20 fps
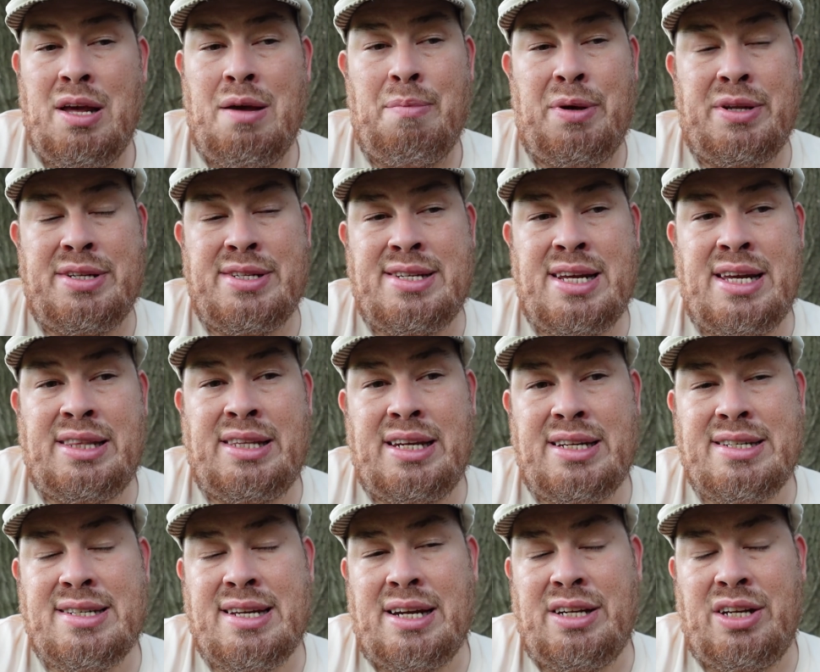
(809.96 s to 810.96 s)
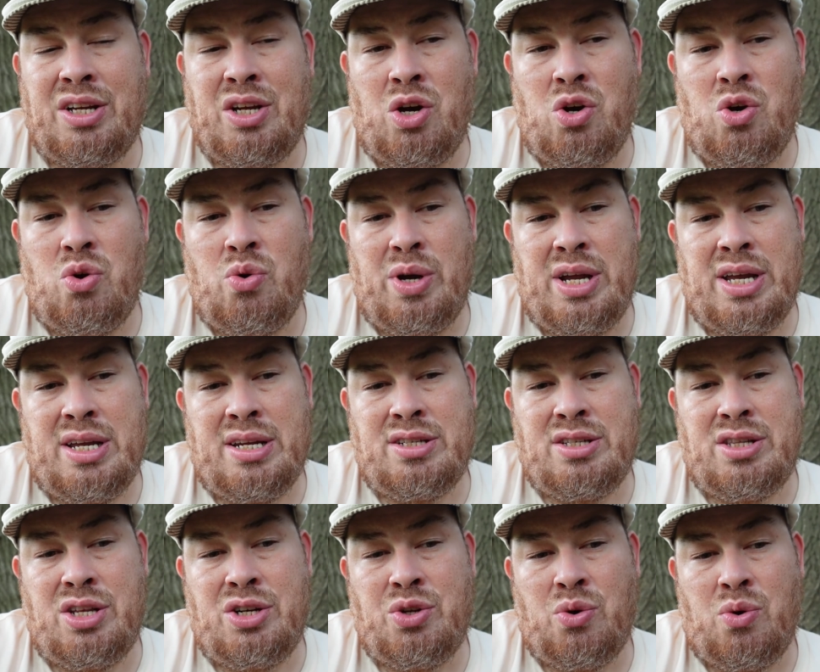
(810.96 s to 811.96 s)
but instead they decided to go
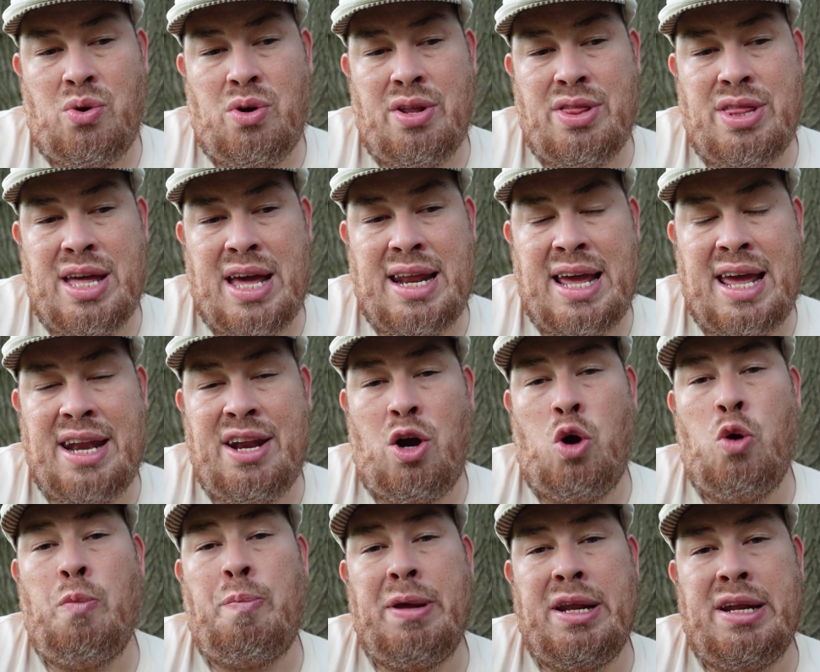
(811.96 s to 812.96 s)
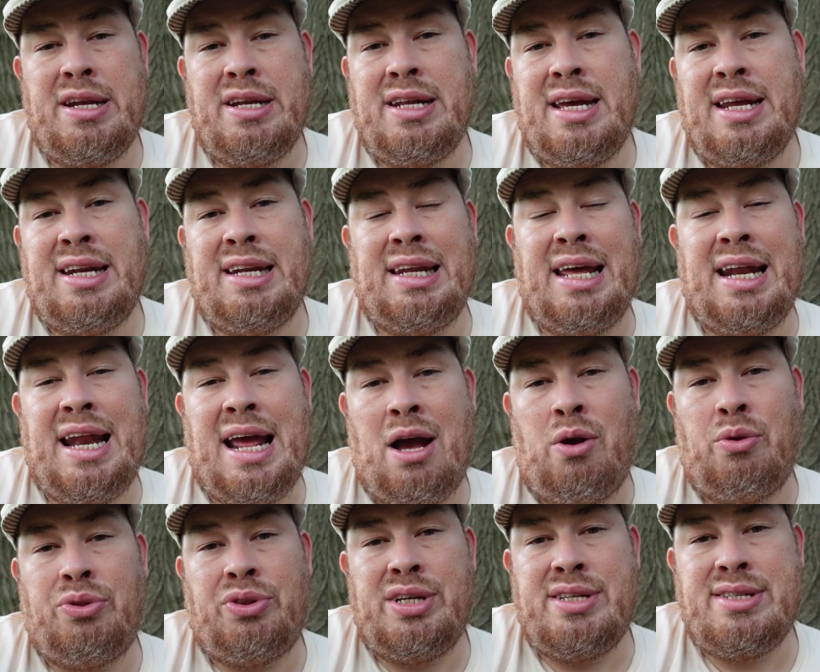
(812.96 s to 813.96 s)
into the door that had opened and let
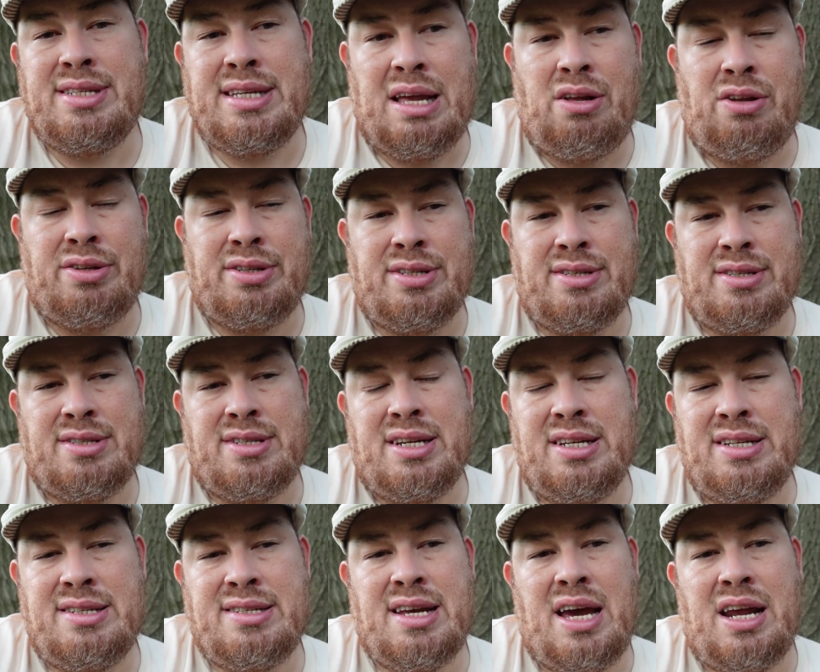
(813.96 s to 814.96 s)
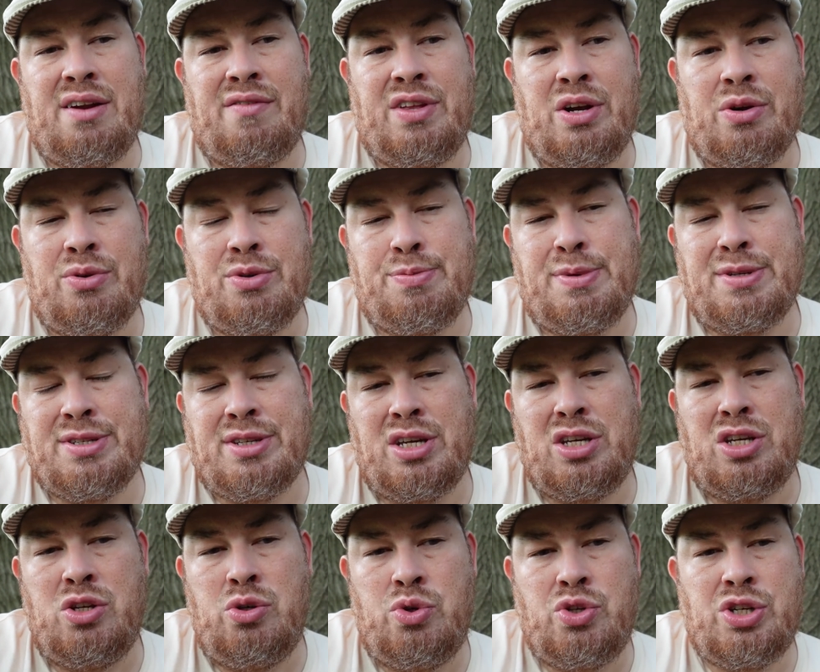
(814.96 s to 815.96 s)
out these skeletons, and inside of there was basically
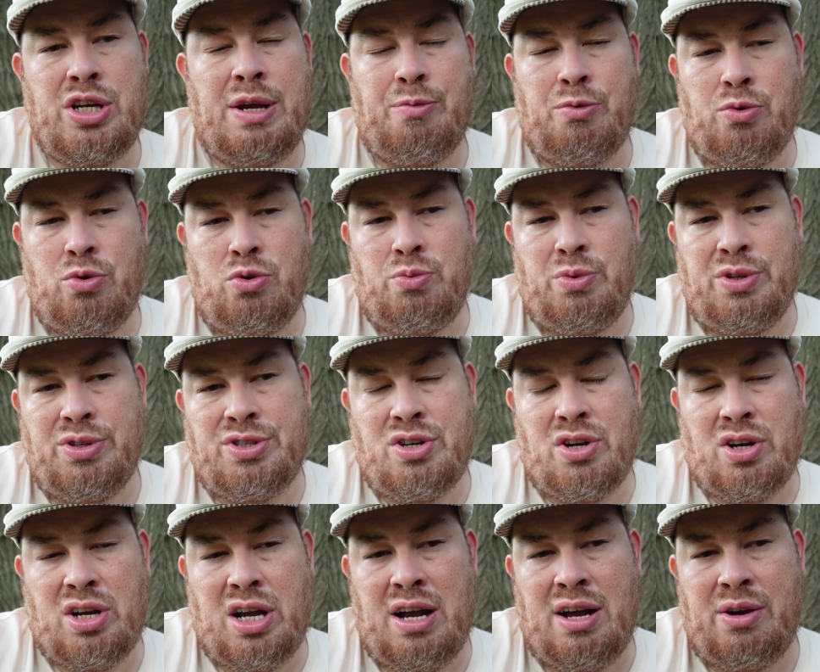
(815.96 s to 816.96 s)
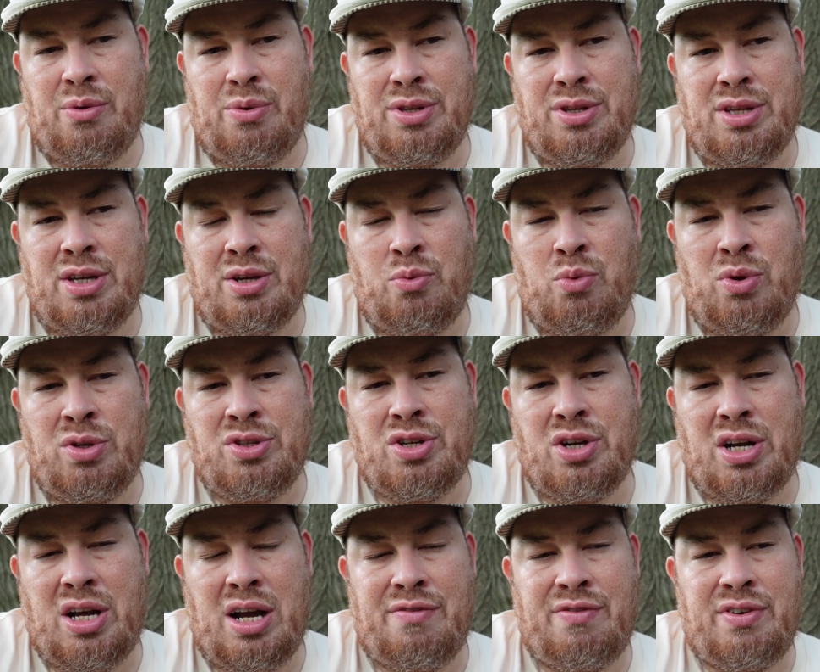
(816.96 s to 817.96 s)
a U-shaped room with, sarco with uh, one
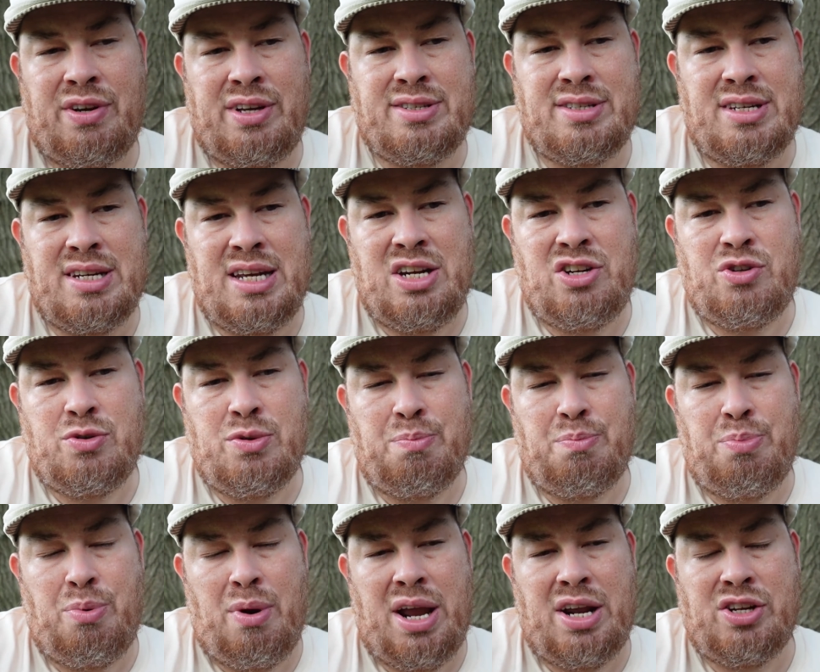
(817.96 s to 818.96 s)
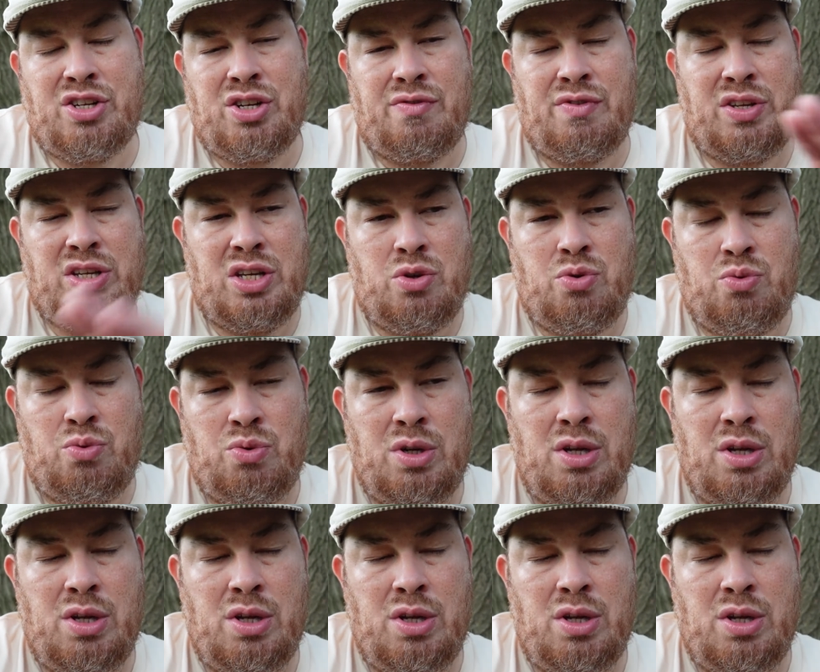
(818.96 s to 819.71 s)
sarcophagus in each branch of the U.